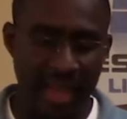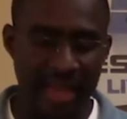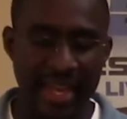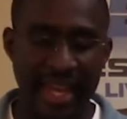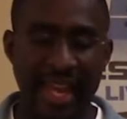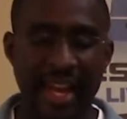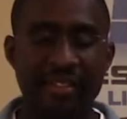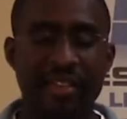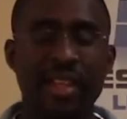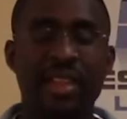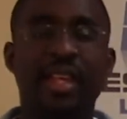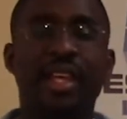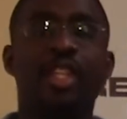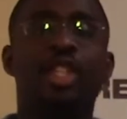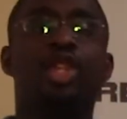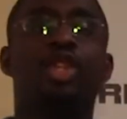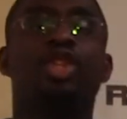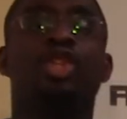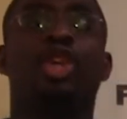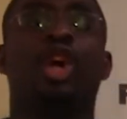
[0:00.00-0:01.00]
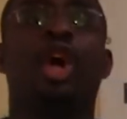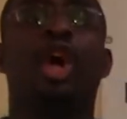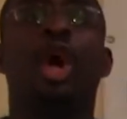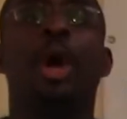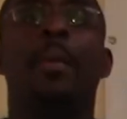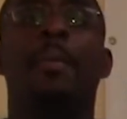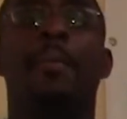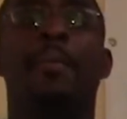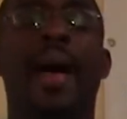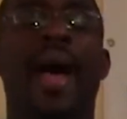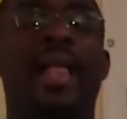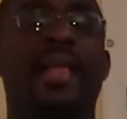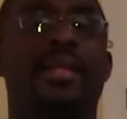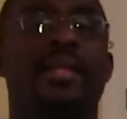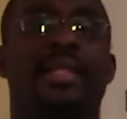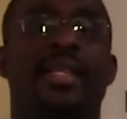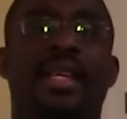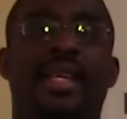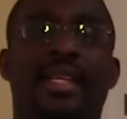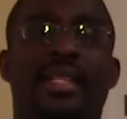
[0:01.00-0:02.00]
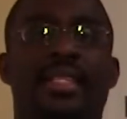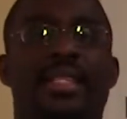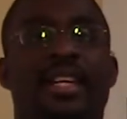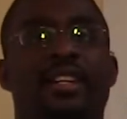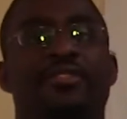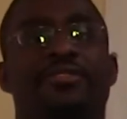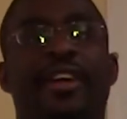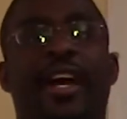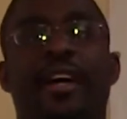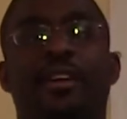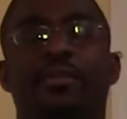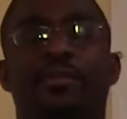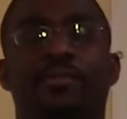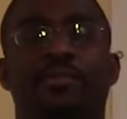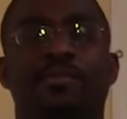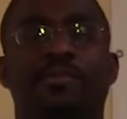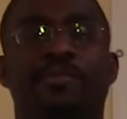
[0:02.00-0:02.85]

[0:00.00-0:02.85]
Get everything to start balancing itself out.